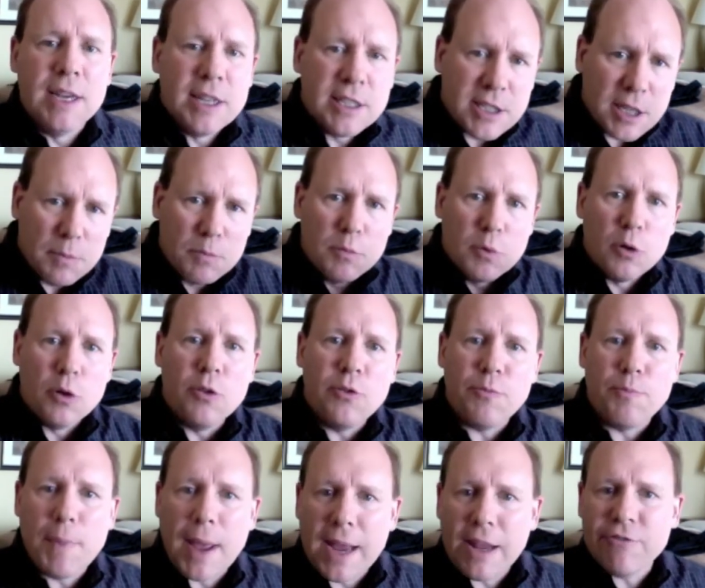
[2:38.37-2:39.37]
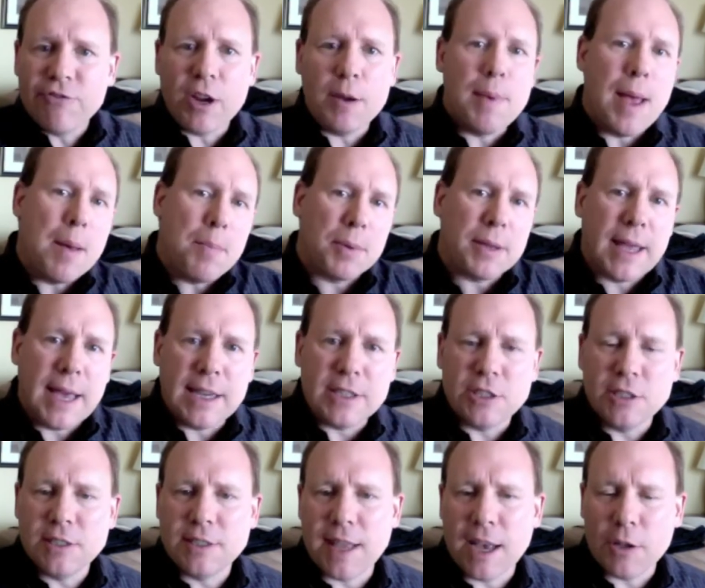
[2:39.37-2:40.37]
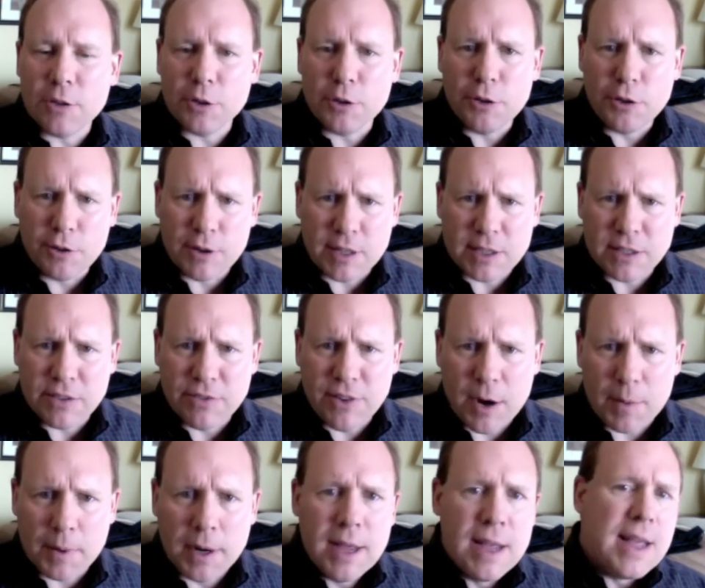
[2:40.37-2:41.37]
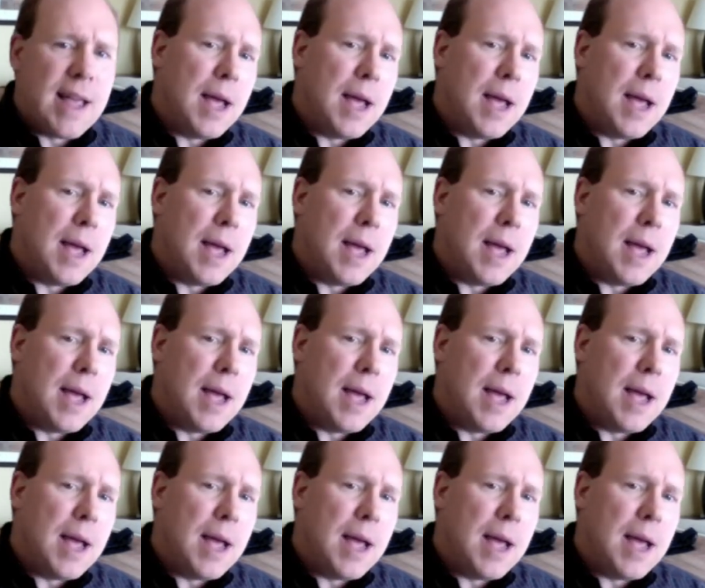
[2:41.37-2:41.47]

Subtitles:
to move mainframe applications down to a Unix environment.